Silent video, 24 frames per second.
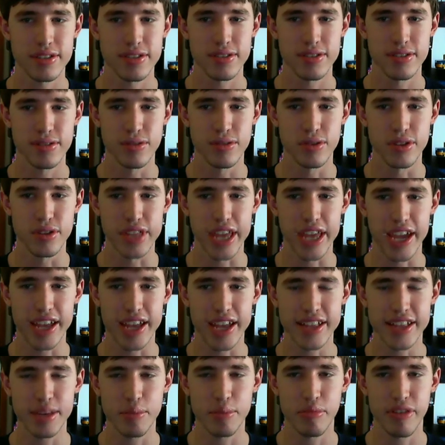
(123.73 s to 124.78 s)
Or the
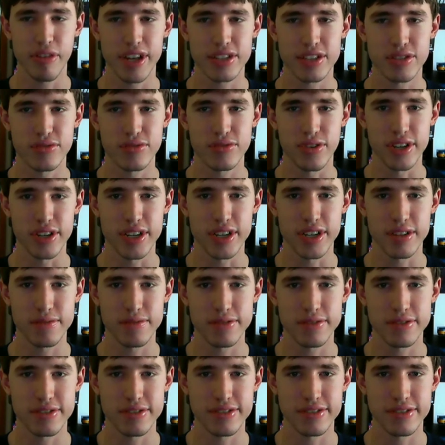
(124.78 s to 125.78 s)
Alien brand strong enough?